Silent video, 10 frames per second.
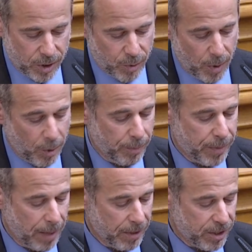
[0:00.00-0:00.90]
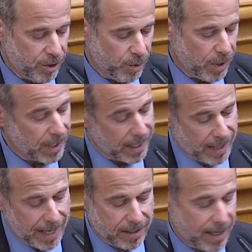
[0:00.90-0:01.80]
which we will be able to do, unlike
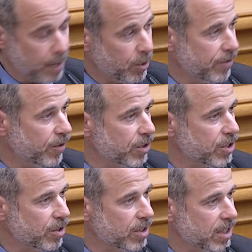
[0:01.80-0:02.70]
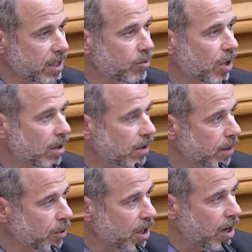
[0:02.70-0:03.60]
last time, with full certainty of what our
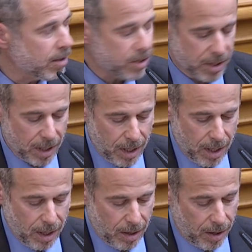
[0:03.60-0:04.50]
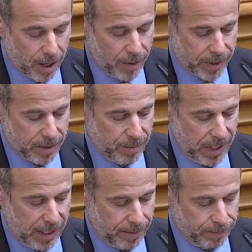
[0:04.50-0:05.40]
labor costs are going to
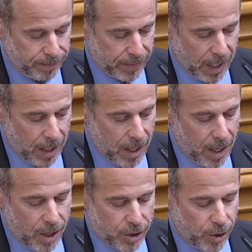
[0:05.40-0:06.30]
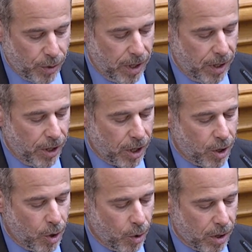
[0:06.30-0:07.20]
be. So the
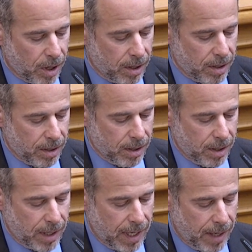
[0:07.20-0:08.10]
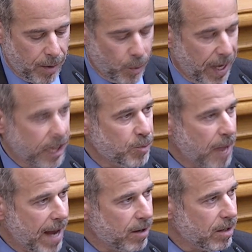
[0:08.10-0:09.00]
core wage
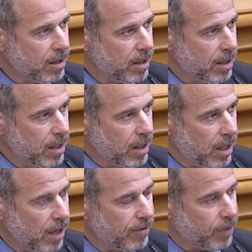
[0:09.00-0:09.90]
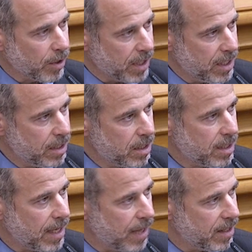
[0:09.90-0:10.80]
pattern for
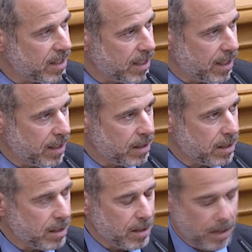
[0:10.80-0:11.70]
these and the city's